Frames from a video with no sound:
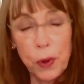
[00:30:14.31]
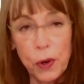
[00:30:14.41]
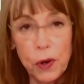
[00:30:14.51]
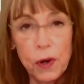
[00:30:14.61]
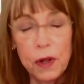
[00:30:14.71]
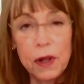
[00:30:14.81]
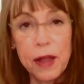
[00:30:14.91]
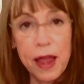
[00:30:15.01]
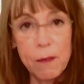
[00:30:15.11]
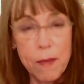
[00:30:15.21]

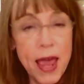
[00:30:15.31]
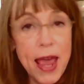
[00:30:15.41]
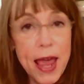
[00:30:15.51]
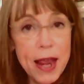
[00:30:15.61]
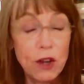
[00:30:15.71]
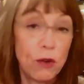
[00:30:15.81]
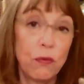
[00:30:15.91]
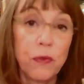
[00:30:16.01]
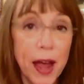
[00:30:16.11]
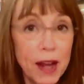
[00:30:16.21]
Pearl and May do
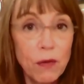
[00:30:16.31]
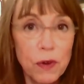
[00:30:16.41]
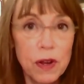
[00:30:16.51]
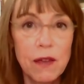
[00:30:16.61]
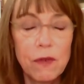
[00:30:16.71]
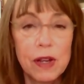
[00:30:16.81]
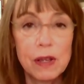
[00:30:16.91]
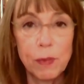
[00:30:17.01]
find forgiveness,